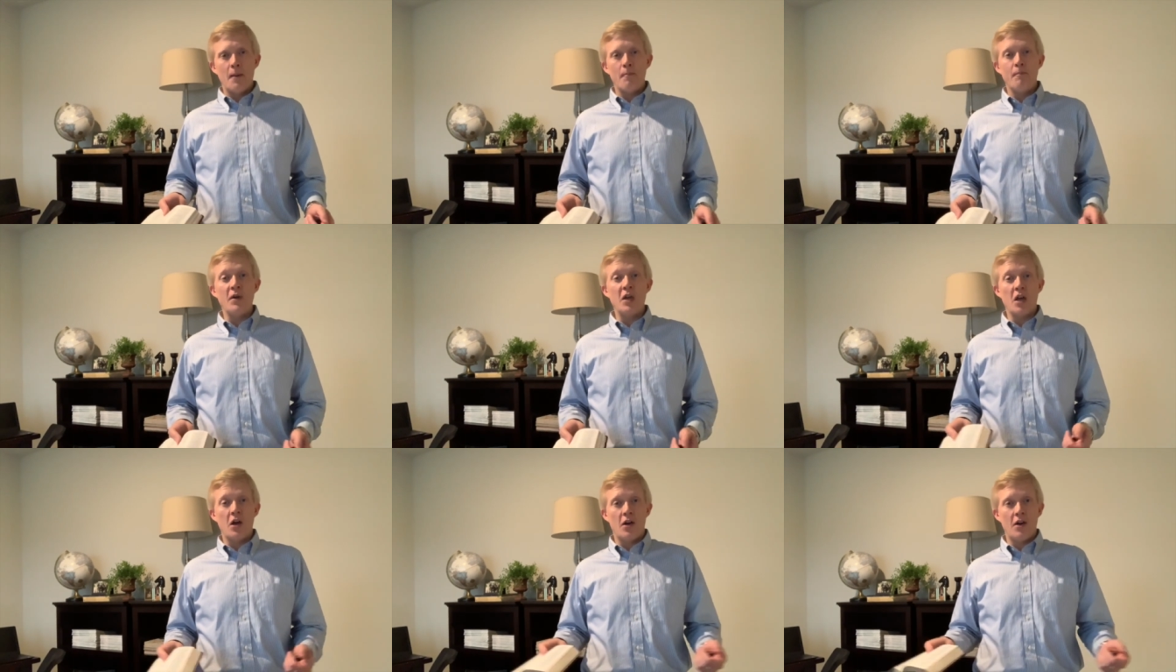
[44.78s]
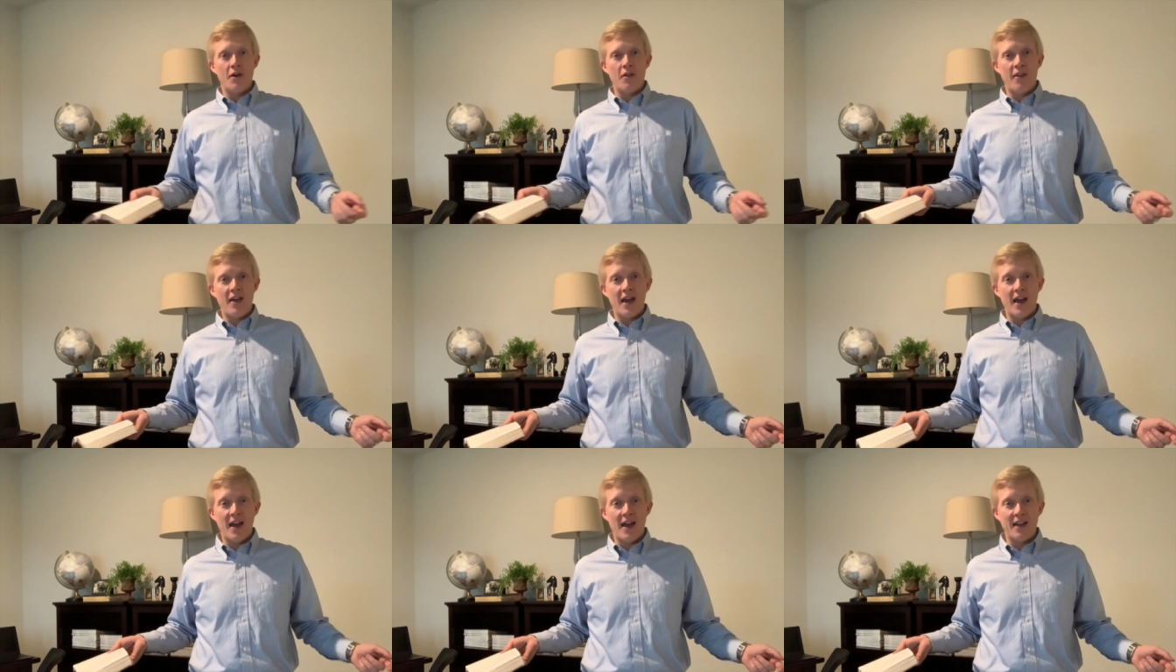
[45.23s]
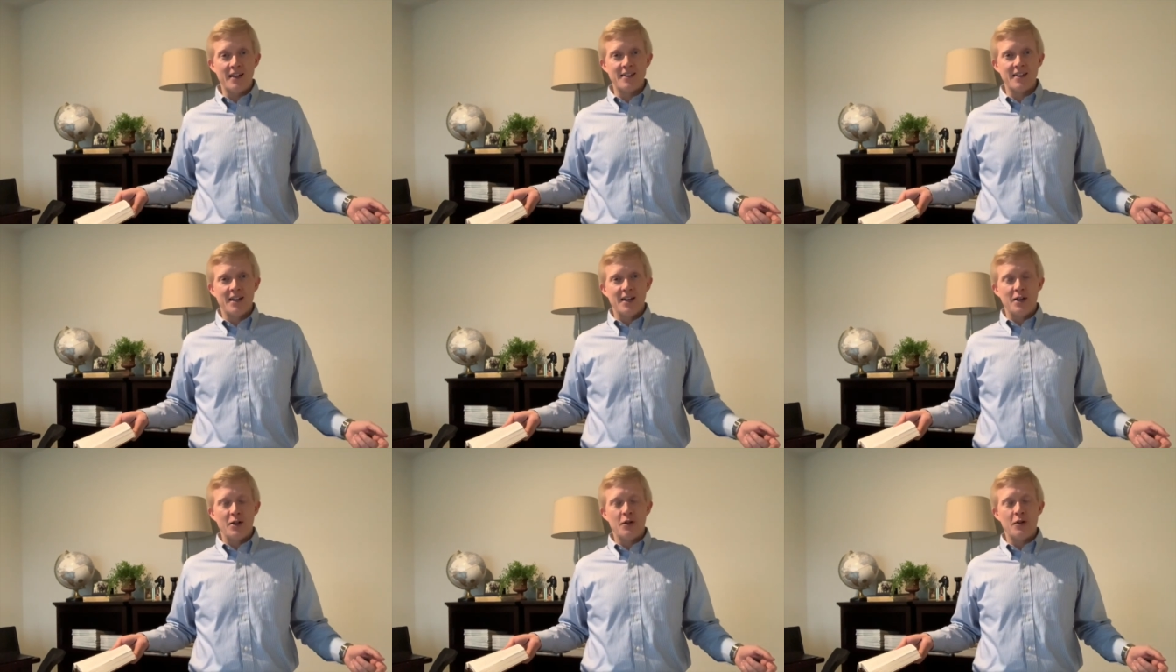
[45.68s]
Beyond that,
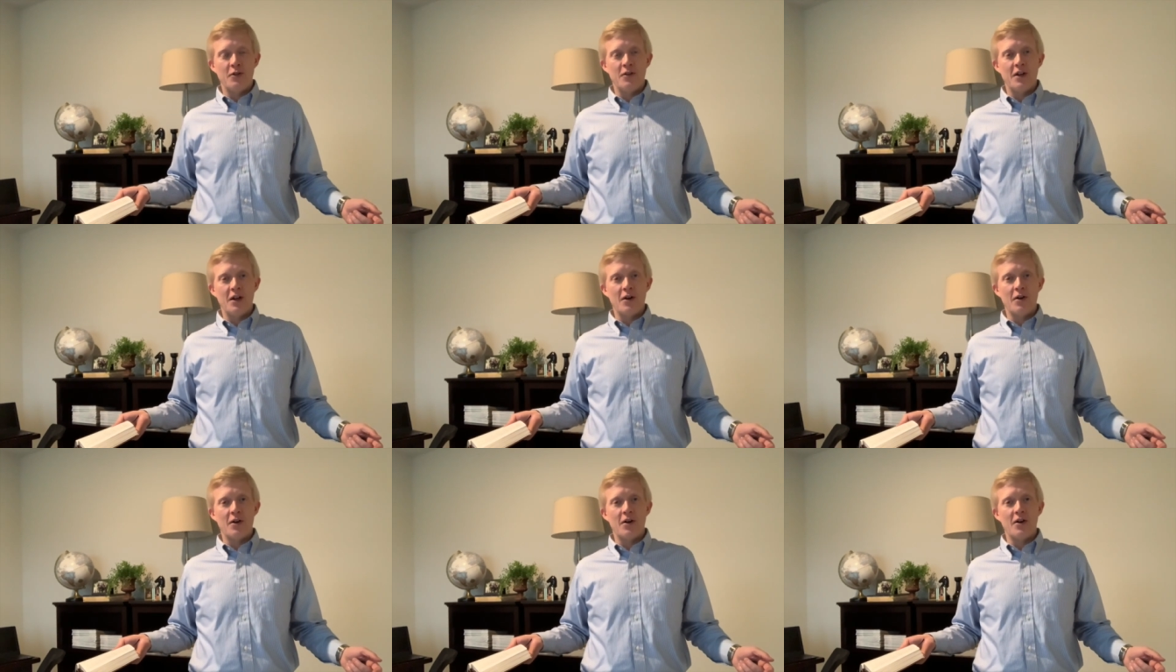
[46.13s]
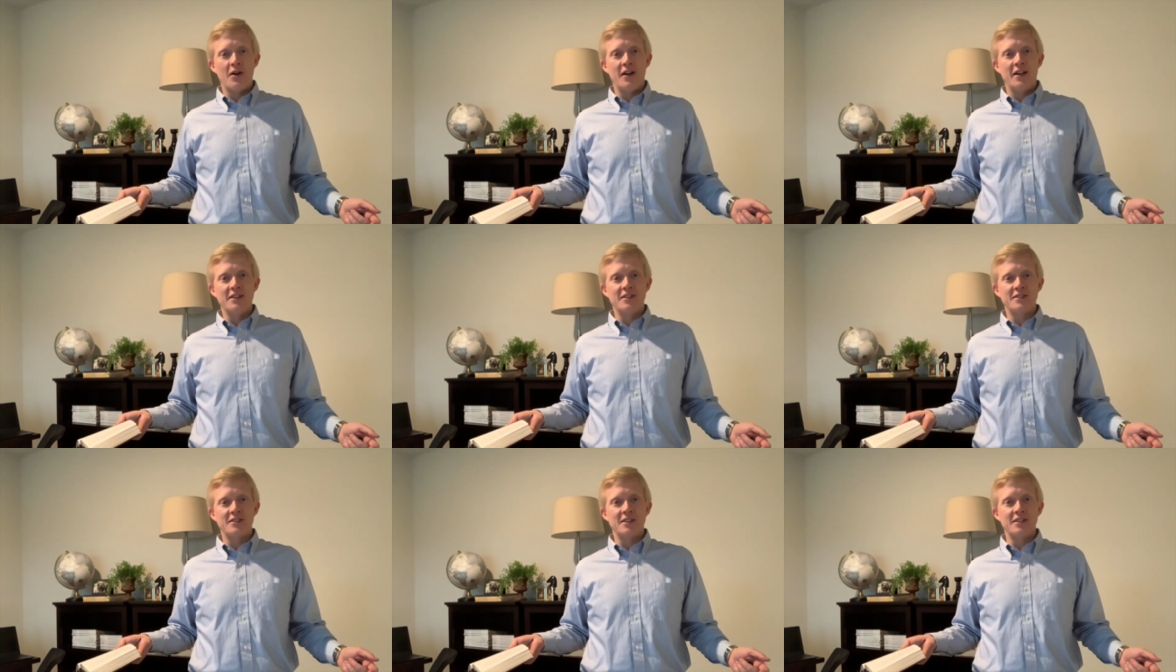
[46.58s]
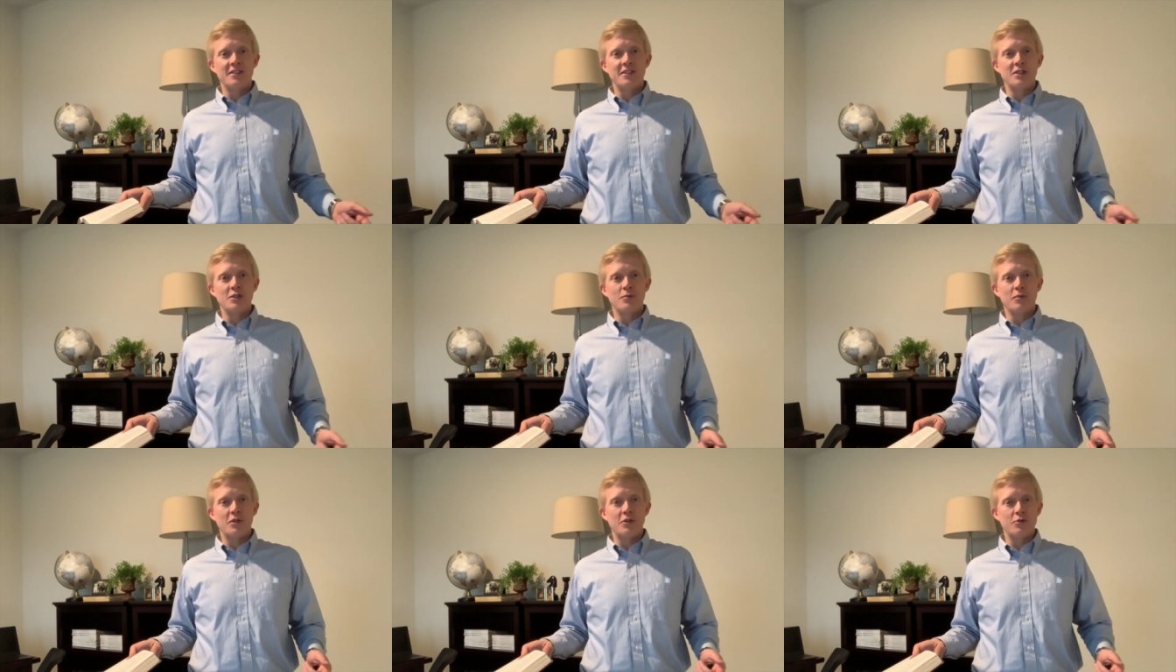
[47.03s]
there are
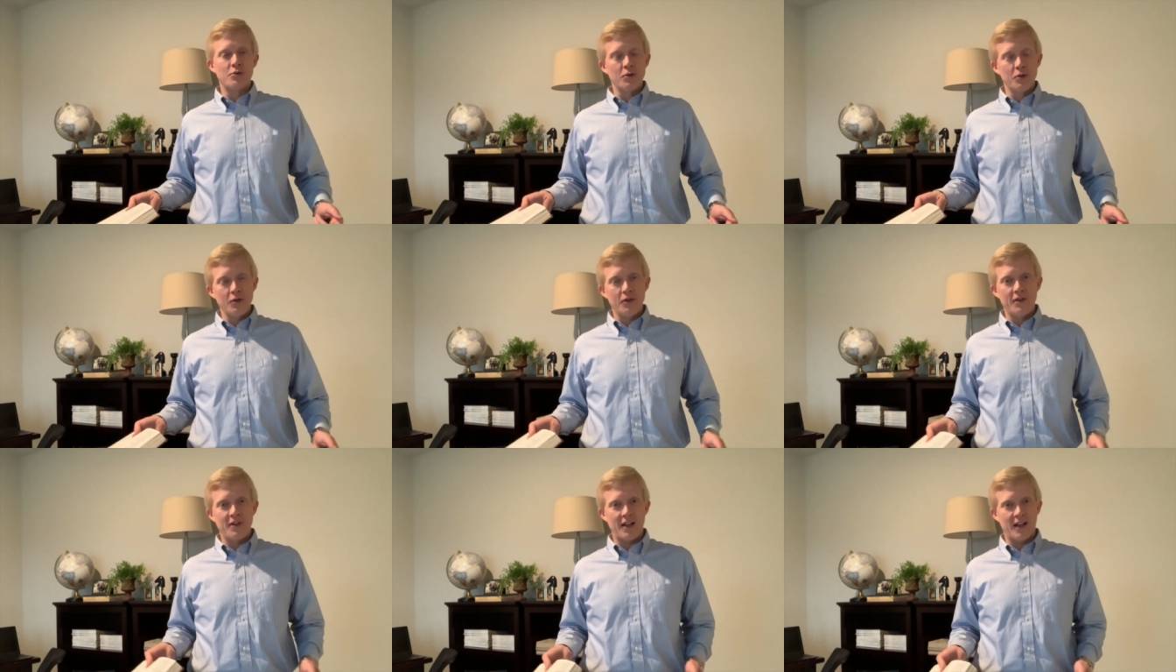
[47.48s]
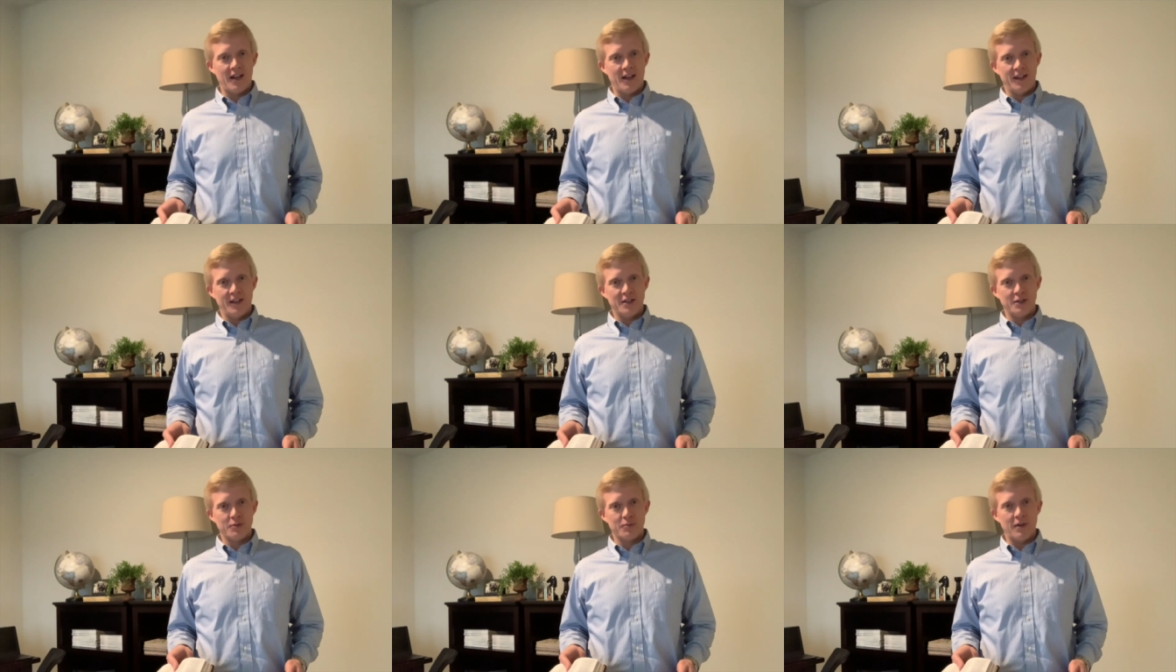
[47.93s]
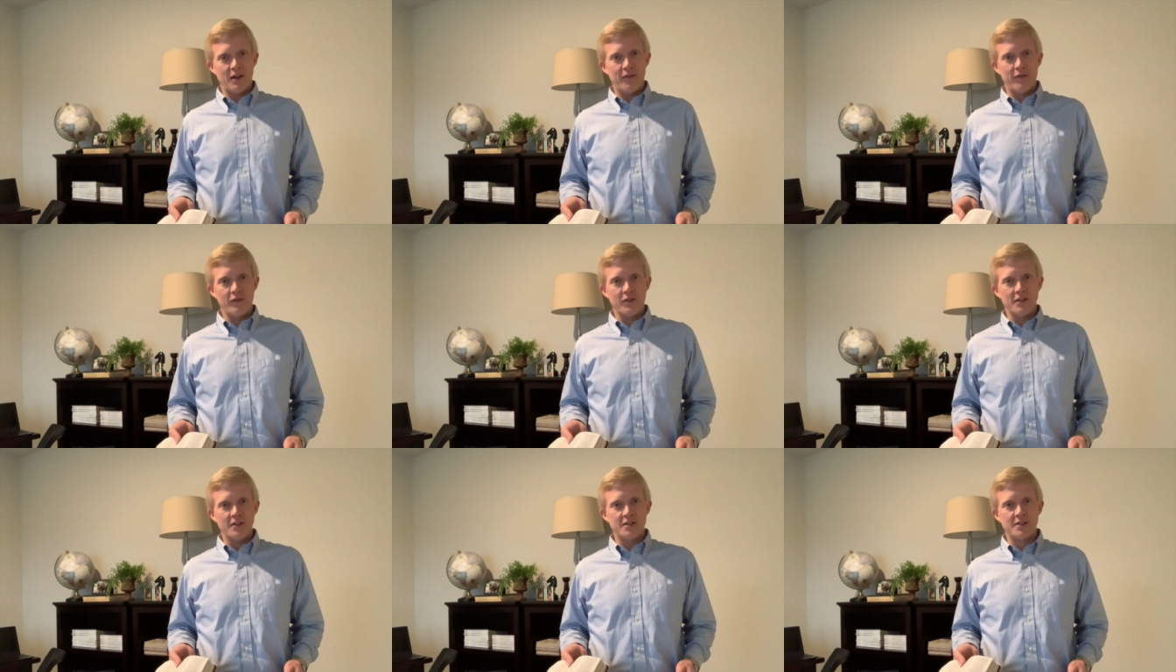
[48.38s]
instances where truth-telling is
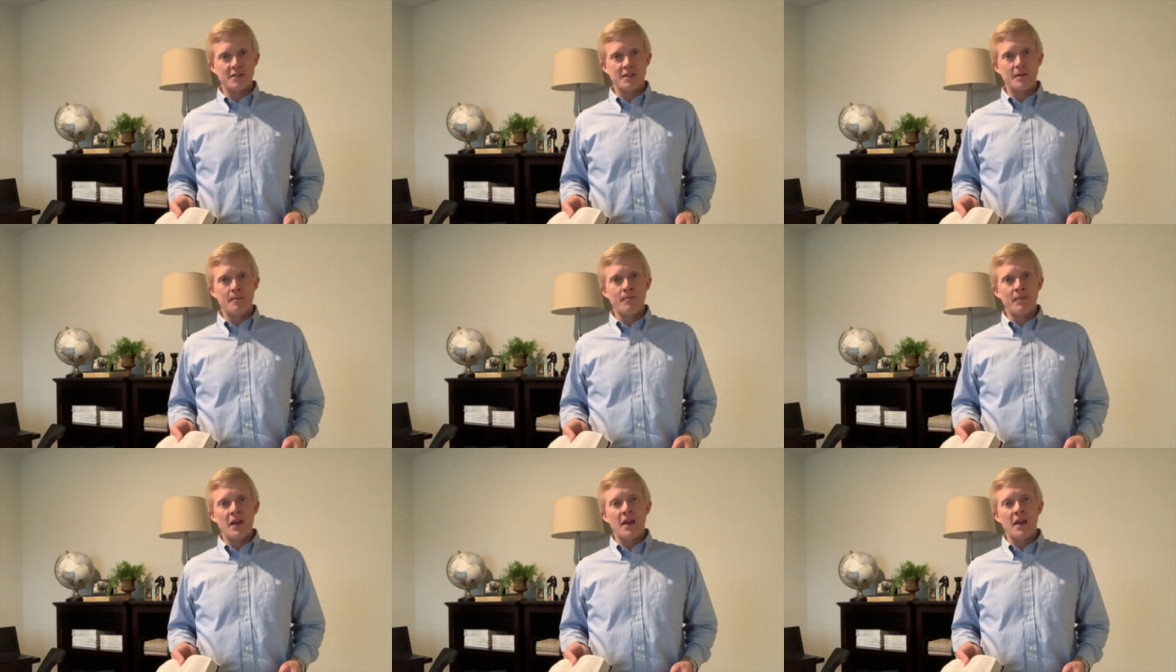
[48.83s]
referenced.